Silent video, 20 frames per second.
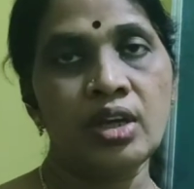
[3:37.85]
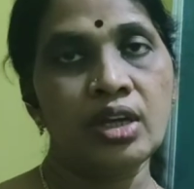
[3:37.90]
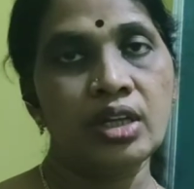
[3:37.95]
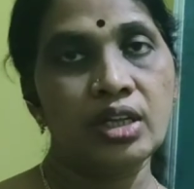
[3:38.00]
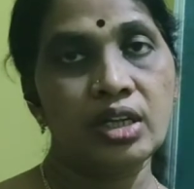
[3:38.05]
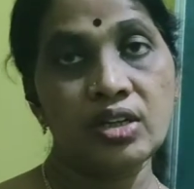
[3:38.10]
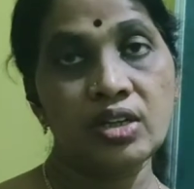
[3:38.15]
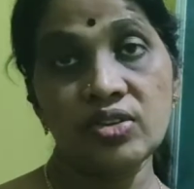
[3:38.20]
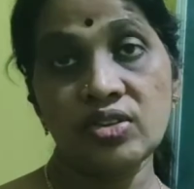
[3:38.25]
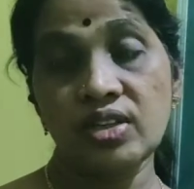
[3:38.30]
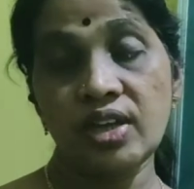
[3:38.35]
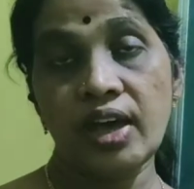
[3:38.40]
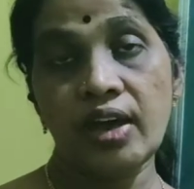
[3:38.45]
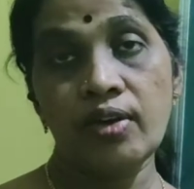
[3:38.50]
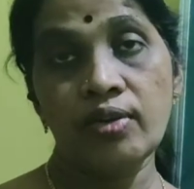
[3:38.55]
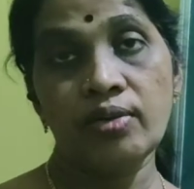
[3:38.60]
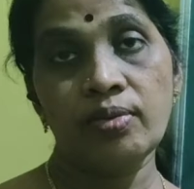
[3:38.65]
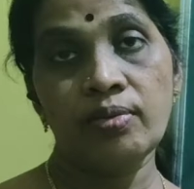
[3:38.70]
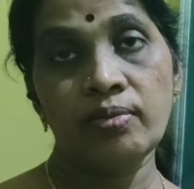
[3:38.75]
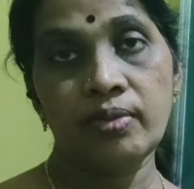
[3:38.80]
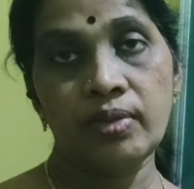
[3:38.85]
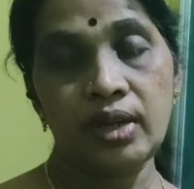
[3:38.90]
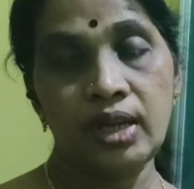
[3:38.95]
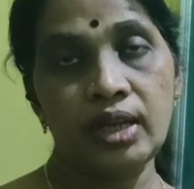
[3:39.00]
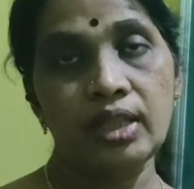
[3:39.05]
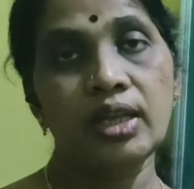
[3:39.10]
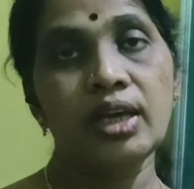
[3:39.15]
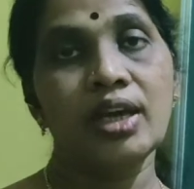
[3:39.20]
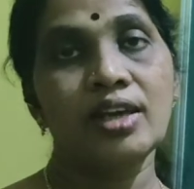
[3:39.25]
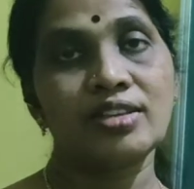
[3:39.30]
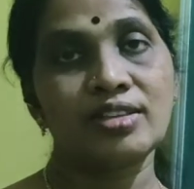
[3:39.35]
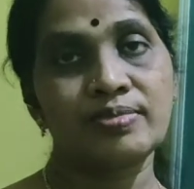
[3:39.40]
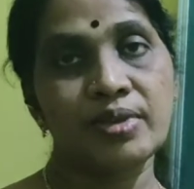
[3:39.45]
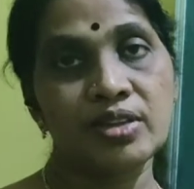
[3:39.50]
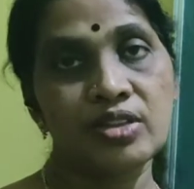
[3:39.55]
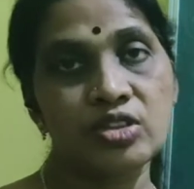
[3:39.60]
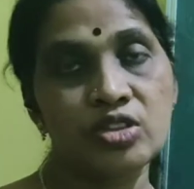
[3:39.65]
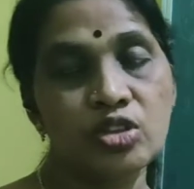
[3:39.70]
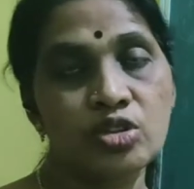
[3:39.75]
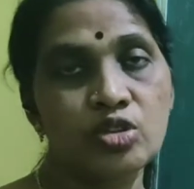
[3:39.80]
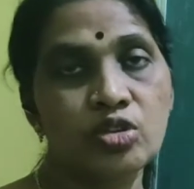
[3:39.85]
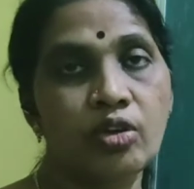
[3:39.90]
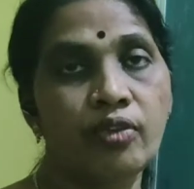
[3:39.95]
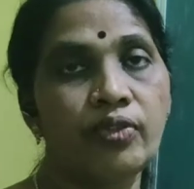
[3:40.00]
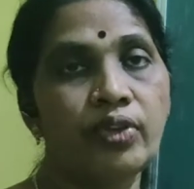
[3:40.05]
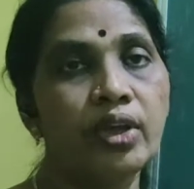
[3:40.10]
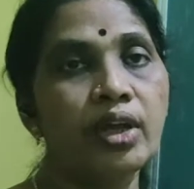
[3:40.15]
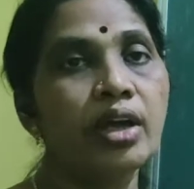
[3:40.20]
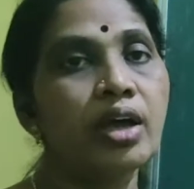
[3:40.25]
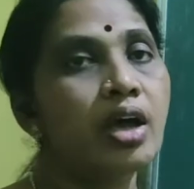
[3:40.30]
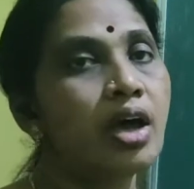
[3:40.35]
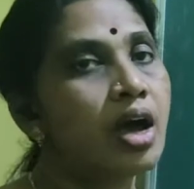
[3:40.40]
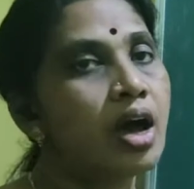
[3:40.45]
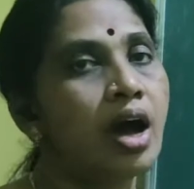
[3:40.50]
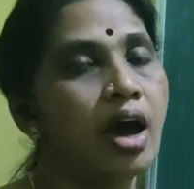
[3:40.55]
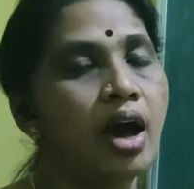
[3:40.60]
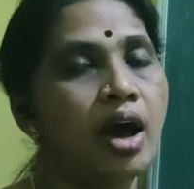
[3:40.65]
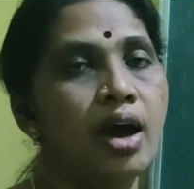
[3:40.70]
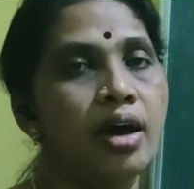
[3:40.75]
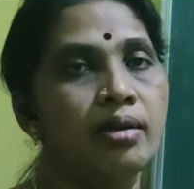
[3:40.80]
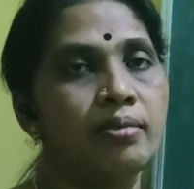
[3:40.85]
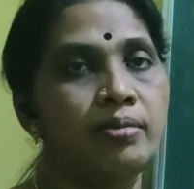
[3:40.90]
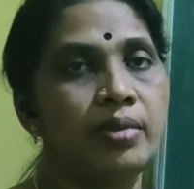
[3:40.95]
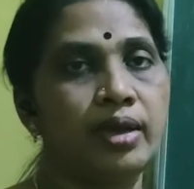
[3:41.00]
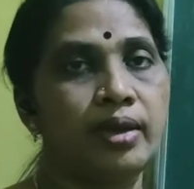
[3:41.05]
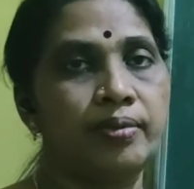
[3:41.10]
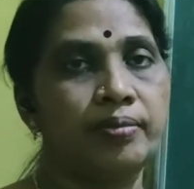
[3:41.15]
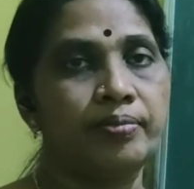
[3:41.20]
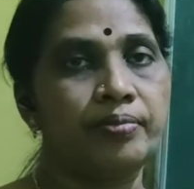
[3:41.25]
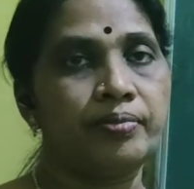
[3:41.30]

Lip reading: That is, they have to meet the expenses of the army.